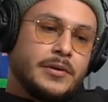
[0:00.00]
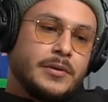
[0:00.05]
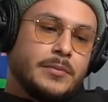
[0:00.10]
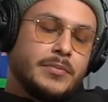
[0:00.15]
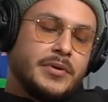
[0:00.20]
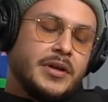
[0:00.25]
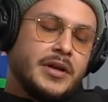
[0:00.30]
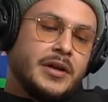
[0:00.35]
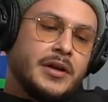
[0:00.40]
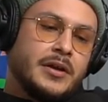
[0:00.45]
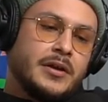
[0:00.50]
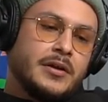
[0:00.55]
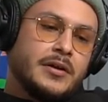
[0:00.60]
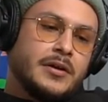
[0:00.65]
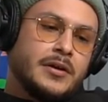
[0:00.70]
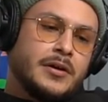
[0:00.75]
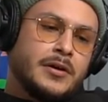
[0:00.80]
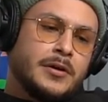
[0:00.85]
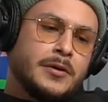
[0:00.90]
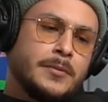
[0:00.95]
But yeah,
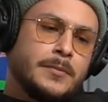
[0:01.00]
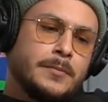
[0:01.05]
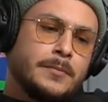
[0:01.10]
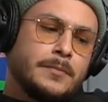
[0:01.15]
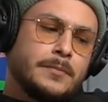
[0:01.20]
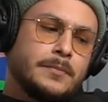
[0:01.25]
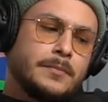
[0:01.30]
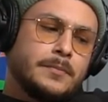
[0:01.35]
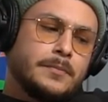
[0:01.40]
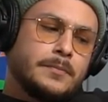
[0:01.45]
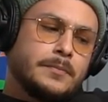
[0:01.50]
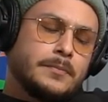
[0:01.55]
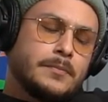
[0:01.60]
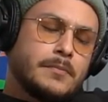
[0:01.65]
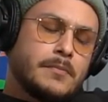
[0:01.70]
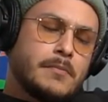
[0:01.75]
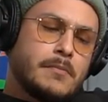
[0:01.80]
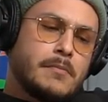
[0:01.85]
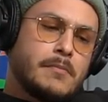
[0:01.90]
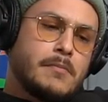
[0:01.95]

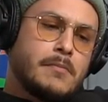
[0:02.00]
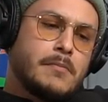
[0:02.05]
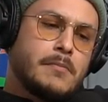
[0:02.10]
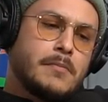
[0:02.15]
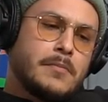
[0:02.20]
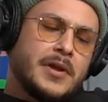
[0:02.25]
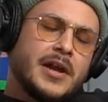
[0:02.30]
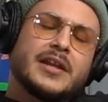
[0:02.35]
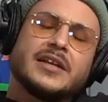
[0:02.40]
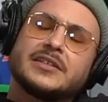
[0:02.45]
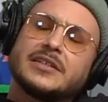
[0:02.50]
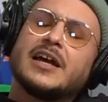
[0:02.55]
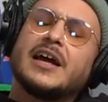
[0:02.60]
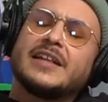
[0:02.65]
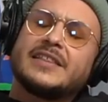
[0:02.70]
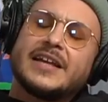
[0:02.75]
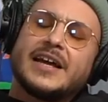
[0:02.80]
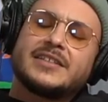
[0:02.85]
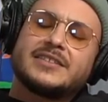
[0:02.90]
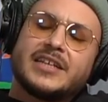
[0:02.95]
yeah,
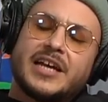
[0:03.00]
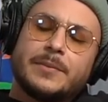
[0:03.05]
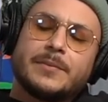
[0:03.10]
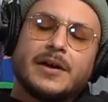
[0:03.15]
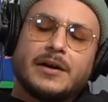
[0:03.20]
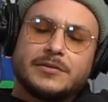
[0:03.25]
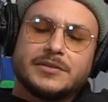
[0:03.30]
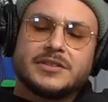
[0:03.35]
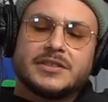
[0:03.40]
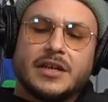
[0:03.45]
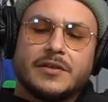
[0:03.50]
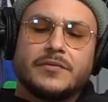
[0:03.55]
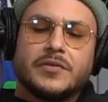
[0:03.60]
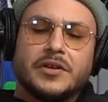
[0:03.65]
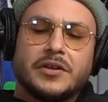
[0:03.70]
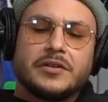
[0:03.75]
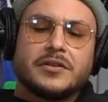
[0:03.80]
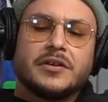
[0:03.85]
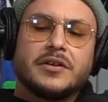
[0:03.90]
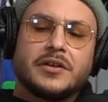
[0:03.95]
at that time, I was
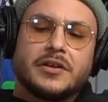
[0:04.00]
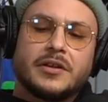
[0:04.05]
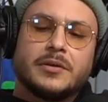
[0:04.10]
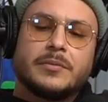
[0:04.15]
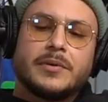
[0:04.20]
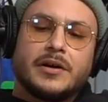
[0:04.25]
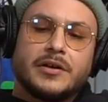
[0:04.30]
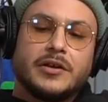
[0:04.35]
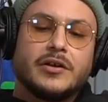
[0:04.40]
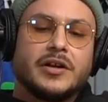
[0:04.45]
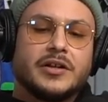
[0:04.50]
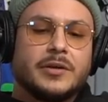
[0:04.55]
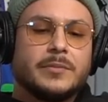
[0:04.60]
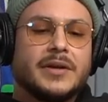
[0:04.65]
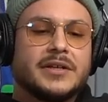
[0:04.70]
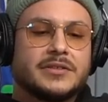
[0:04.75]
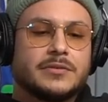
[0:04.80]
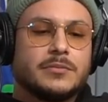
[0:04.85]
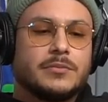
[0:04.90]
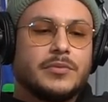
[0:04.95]
definitely thinking about, yo, I need to
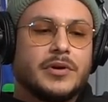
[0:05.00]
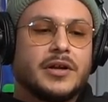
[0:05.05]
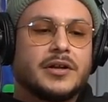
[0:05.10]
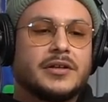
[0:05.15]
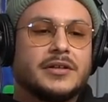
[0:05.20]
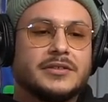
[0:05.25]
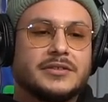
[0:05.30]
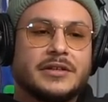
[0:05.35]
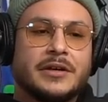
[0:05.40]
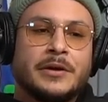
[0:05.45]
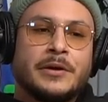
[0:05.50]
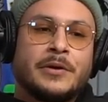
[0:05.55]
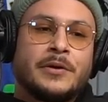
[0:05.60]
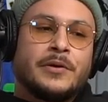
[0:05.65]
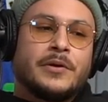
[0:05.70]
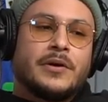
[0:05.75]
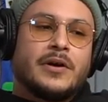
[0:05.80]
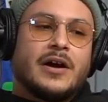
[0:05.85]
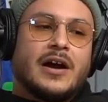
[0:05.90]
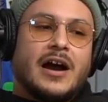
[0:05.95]
make some bread, because
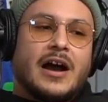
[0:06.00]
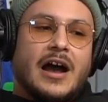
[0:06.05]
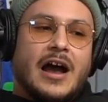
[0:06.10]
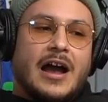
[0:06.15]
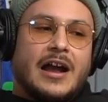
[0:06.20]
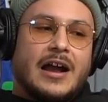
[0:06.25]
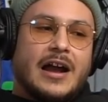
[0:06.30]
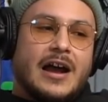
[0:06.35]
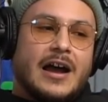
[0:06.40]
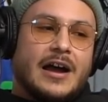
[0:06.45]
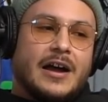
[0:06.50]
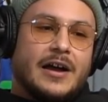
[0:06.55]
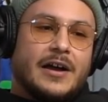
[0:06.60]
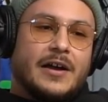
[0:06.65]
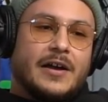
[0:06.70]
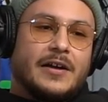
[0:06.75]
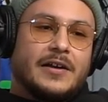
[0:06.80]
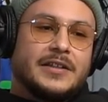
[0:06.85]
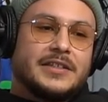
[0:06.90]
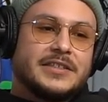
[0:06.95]
I got
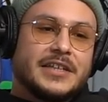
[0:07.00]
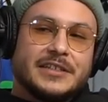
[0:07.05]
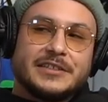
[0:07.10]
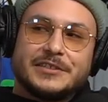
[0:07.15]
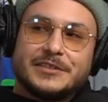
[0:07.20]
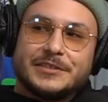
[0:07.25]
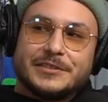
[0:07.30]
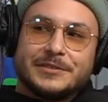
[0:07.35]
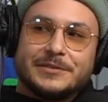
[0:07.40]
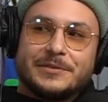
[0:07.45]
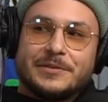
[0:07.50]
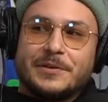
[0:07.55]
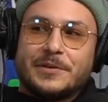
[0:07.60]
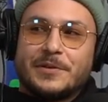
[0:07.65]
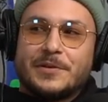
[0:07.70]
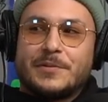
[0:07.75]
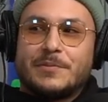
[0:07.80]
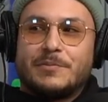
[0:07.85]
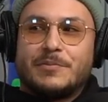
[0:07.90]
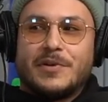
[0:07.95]
attention,
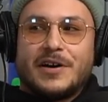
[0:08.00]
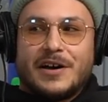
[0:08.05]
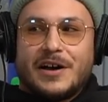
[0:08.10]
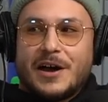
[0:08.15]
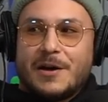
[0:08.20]
but